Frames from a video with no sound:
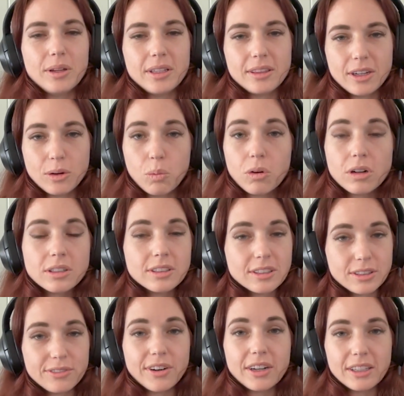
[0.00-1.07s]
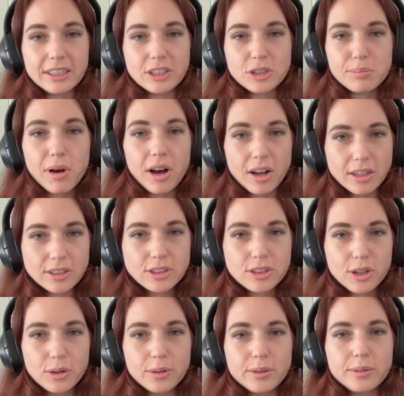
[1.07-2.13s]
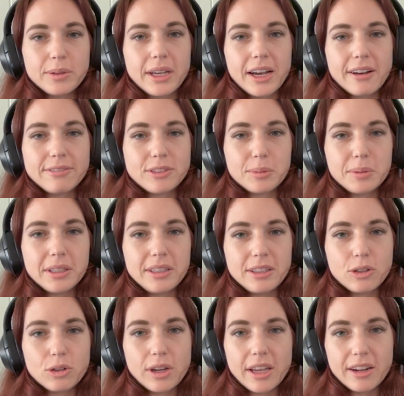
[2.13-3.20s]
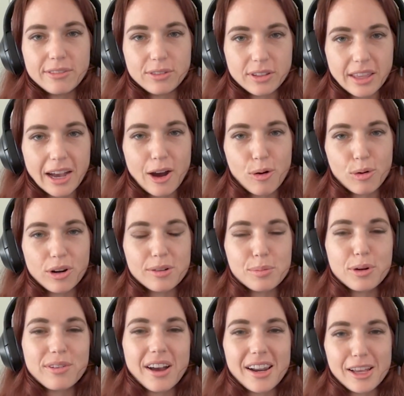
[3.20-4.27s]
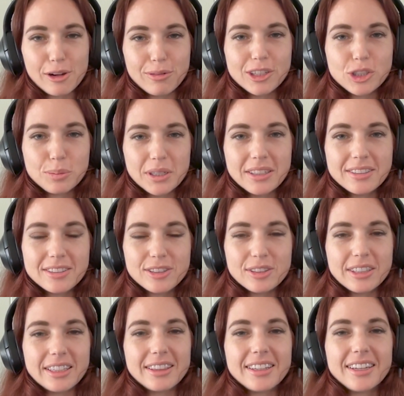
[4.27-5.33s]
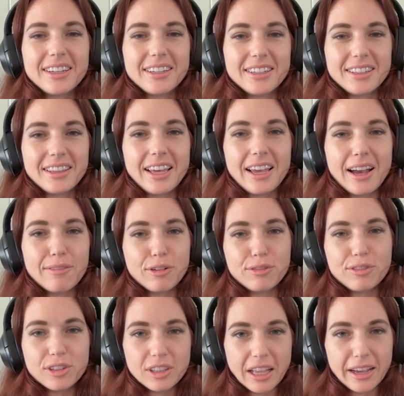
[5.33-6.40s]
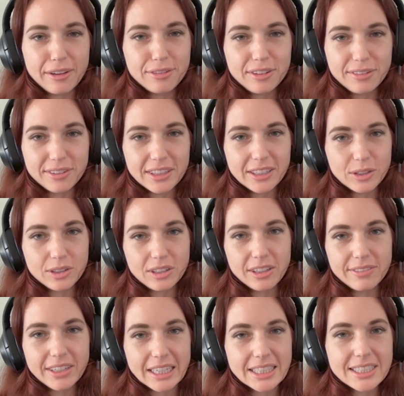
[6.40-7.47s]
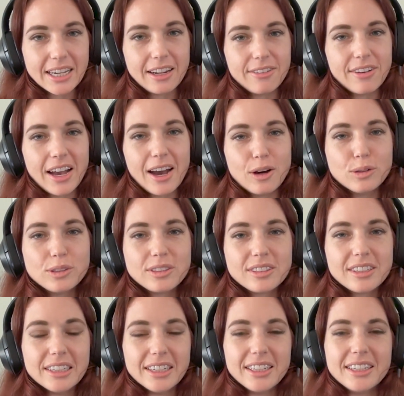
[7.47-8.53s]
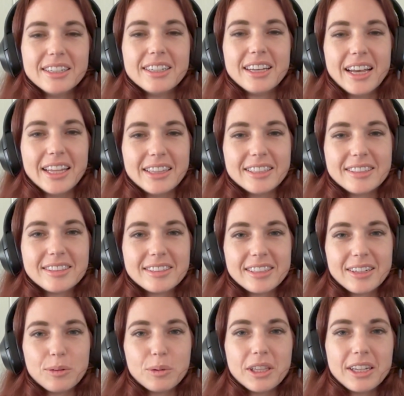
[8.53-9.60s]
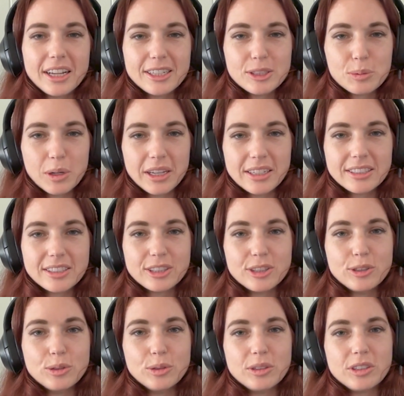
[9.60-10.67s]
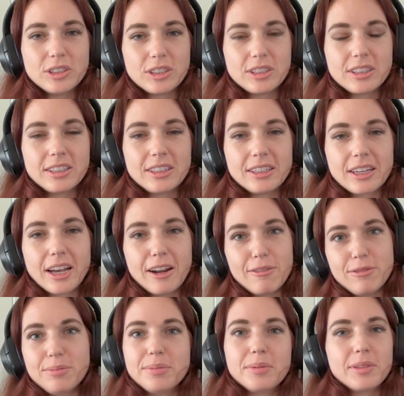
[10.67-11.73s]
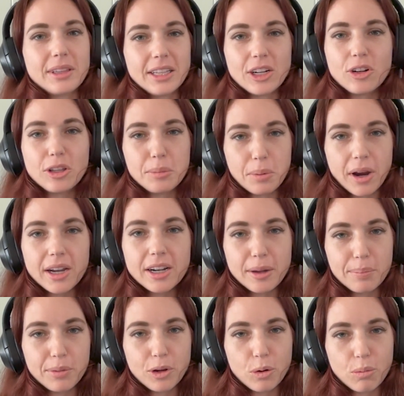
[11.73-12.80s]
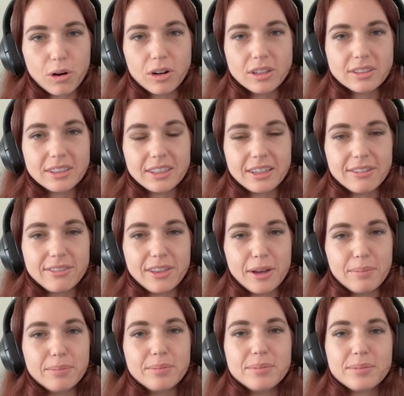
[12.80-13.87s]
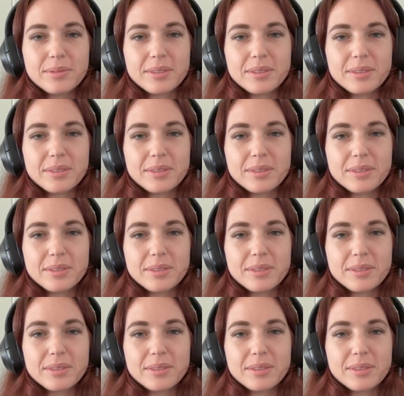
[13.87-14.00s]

their world is fairly small. So we have to be creative with how we're providing enrichment so that they have a full life, even though they're living inside of a house. And this is a really nice way to just kind of literally brighten up their world and give them